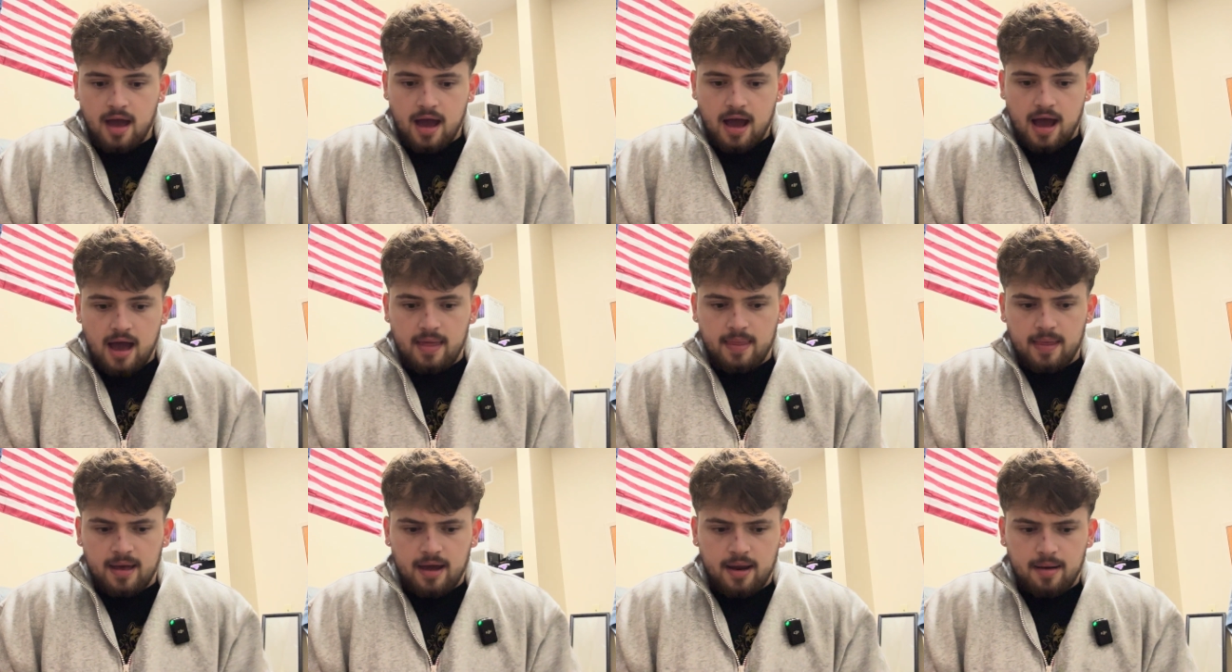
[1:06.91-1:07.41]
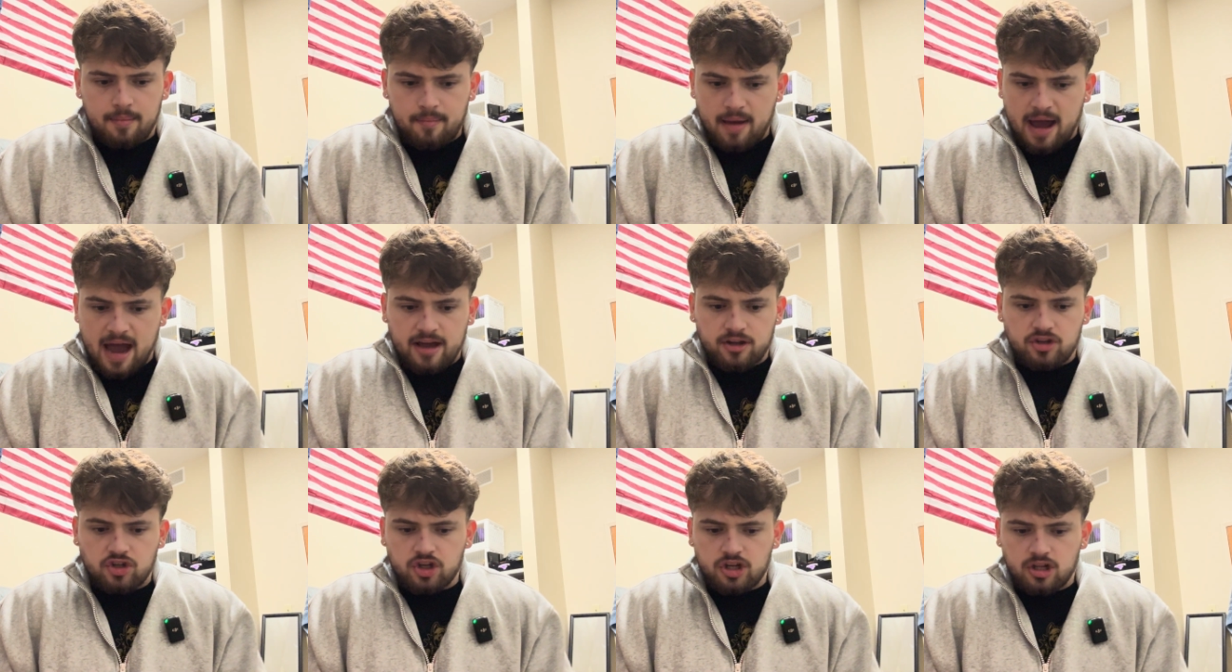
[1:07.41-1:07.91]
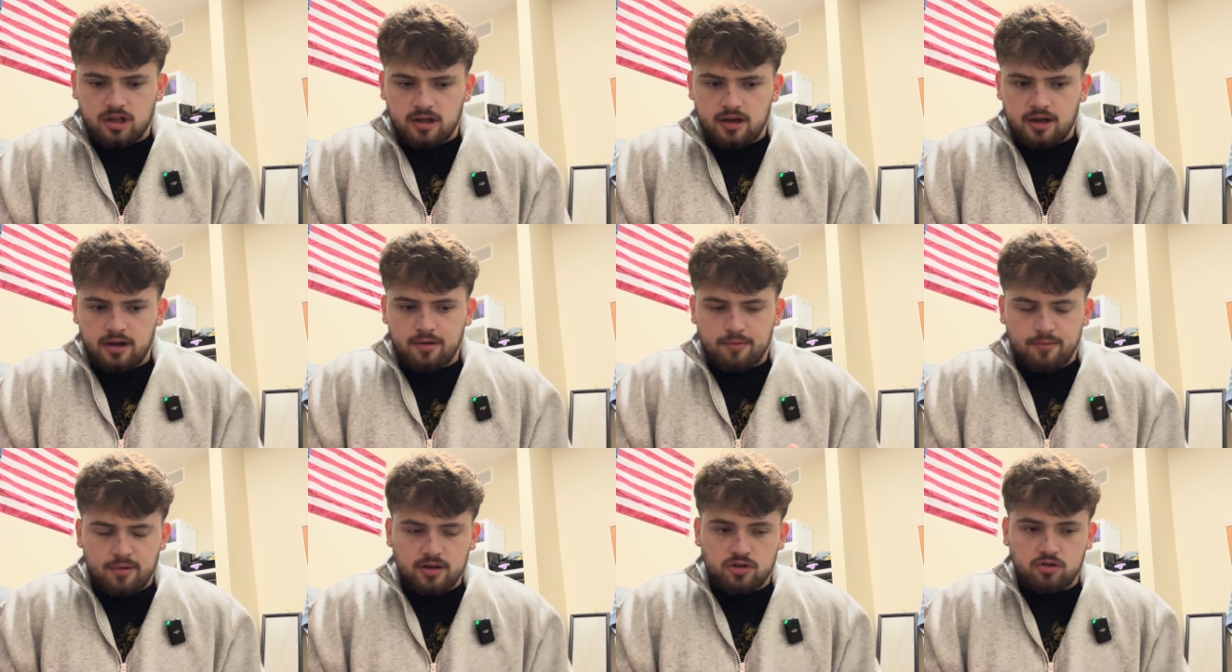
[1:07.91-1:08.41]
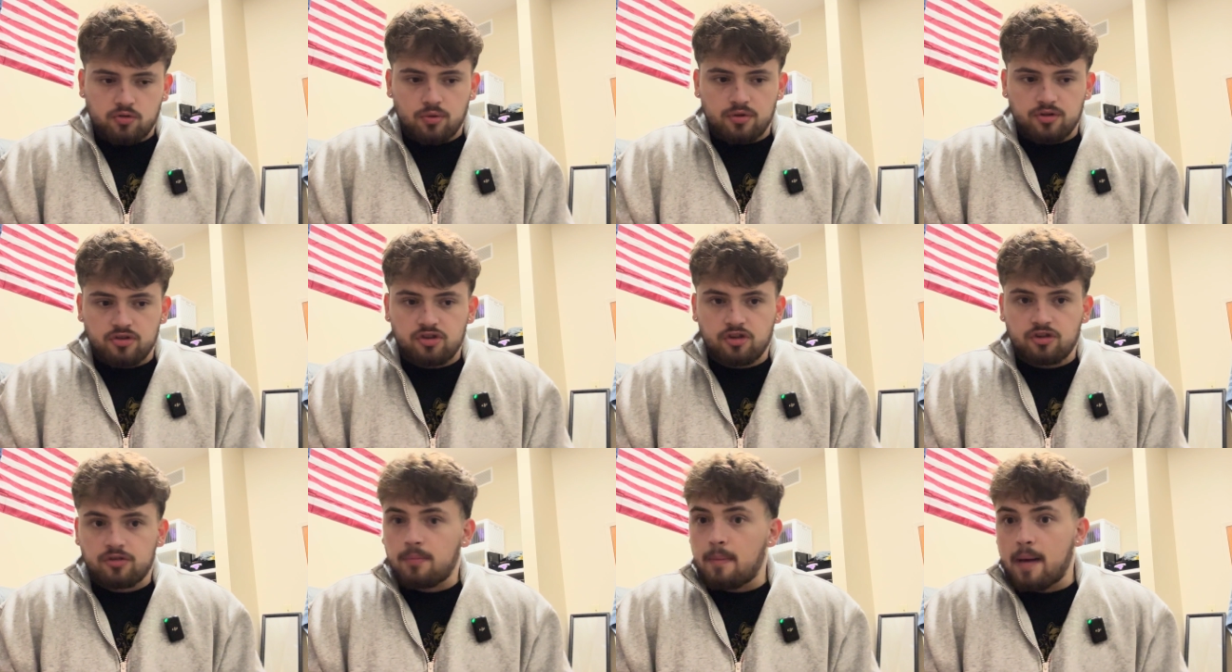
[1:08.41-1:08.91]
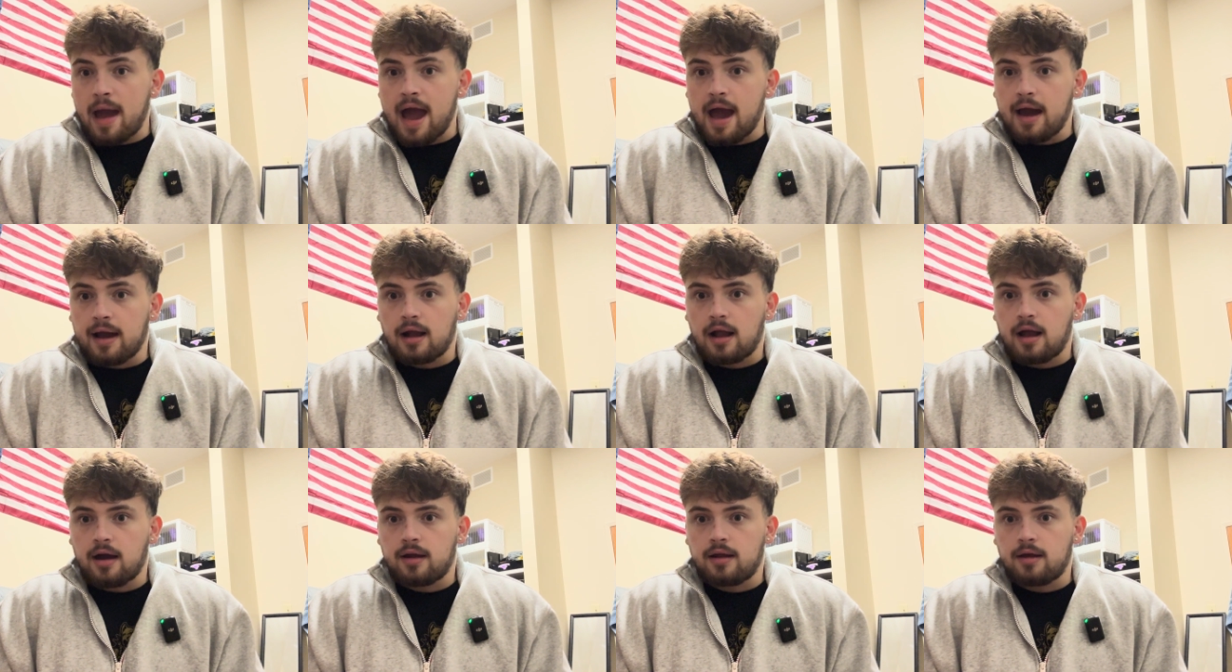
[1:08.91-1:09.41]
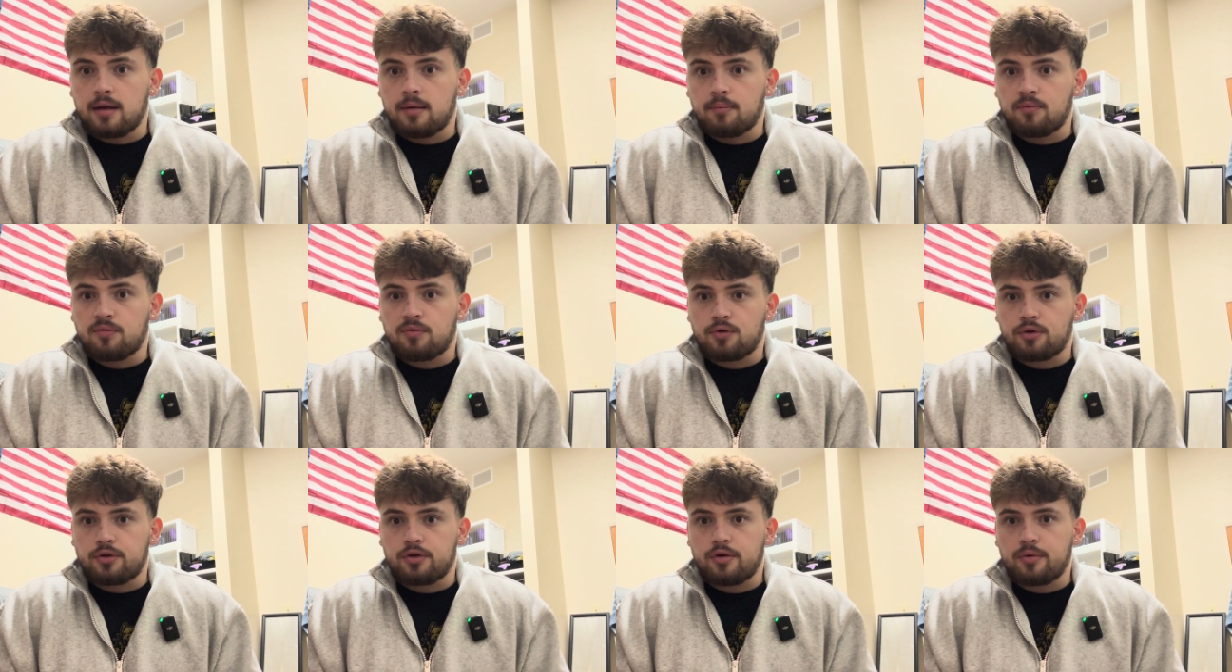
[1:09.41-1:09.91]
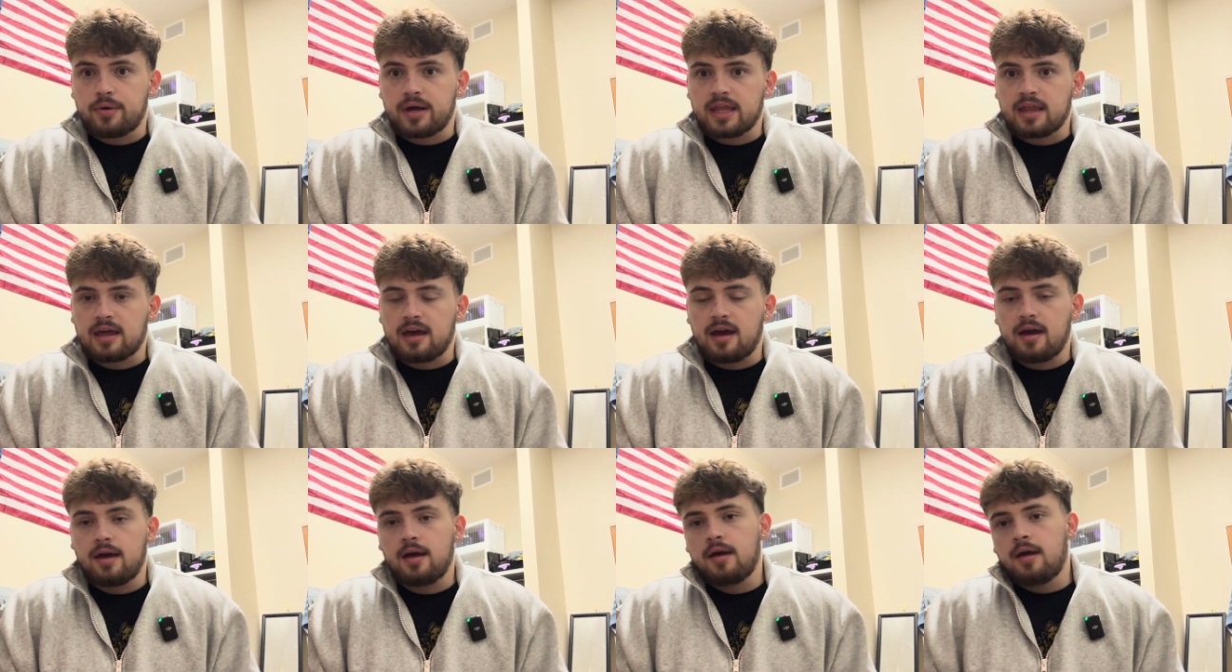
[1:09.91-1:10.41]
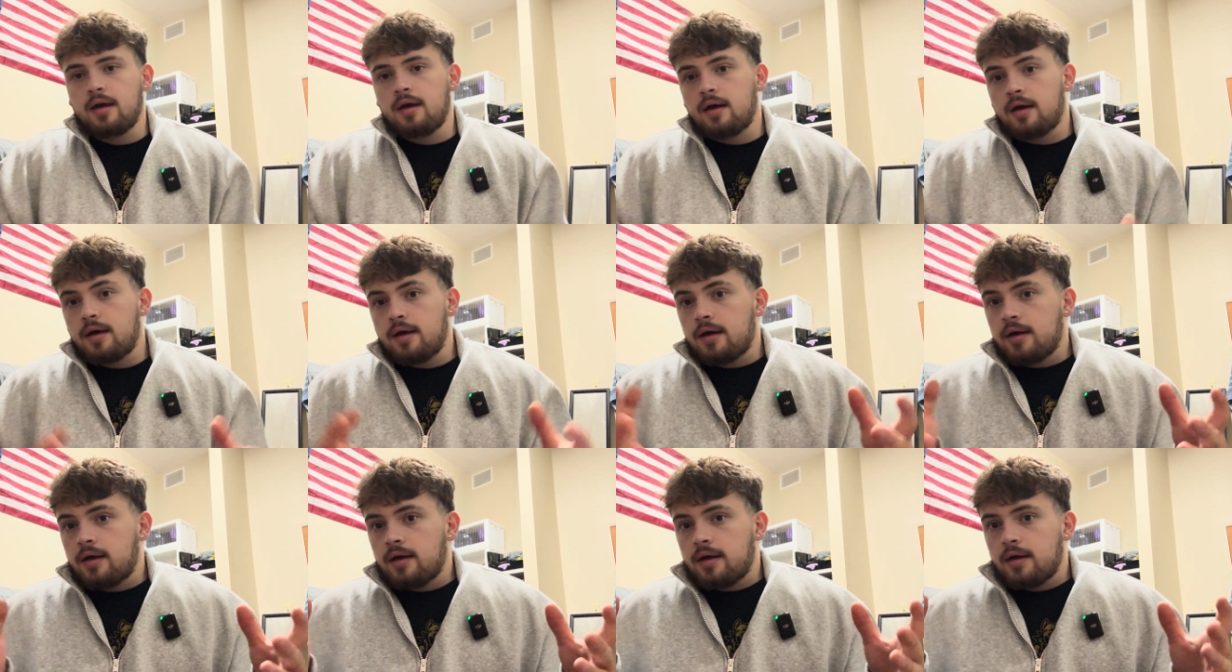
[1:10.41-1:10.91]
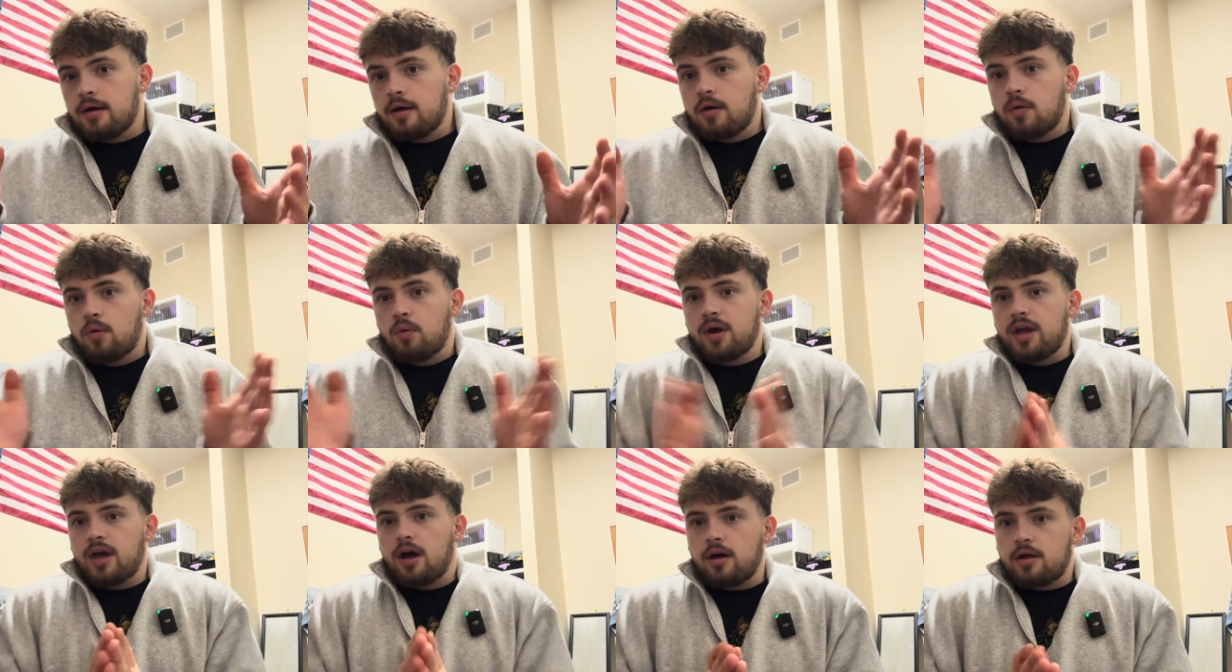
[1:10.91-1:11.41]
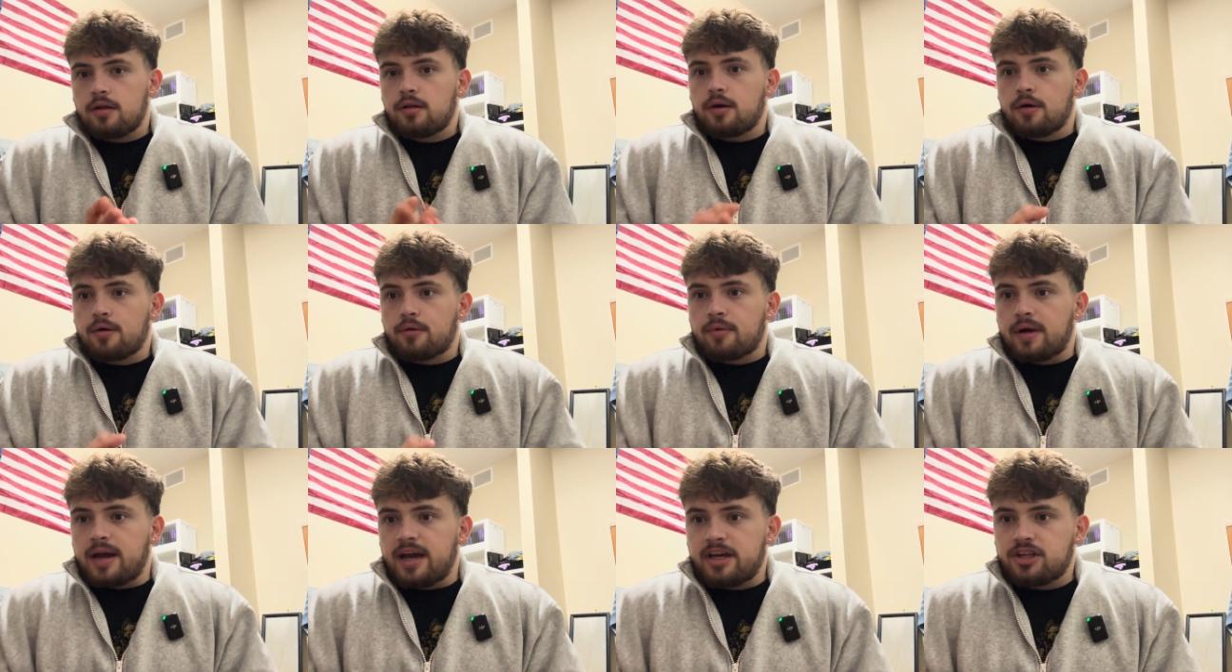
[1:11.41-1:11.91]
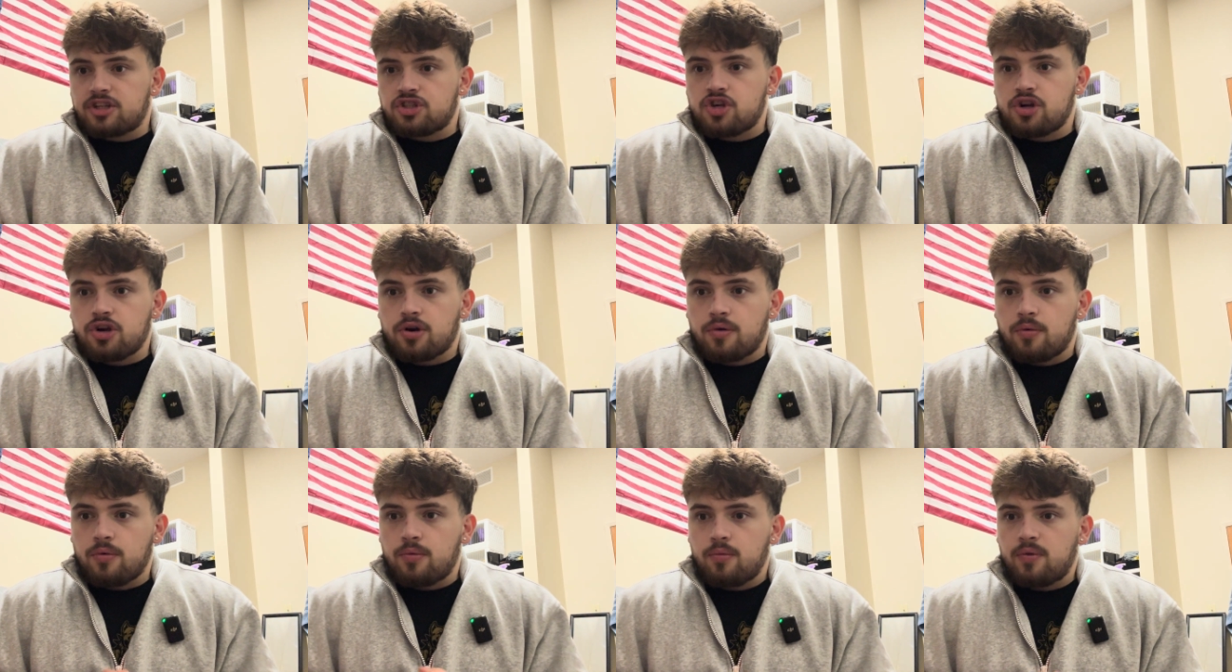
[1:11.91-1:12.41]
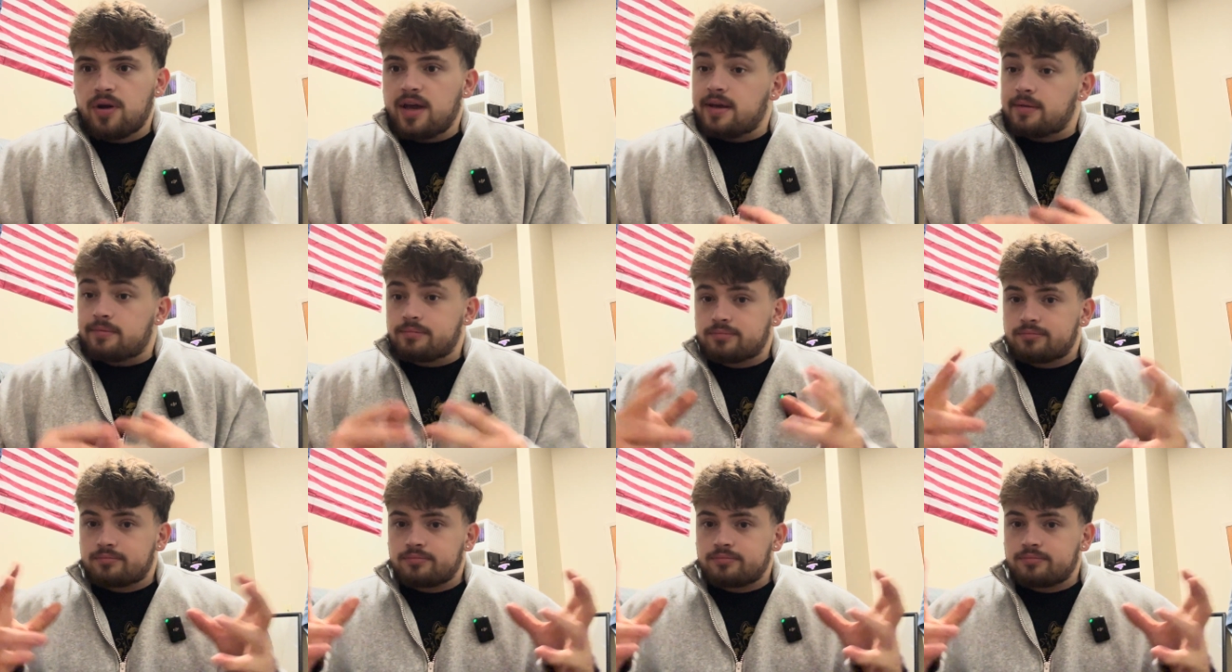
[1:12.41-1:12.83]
And then magically, Rich was just mad at him for doing that. We all know Rich, or we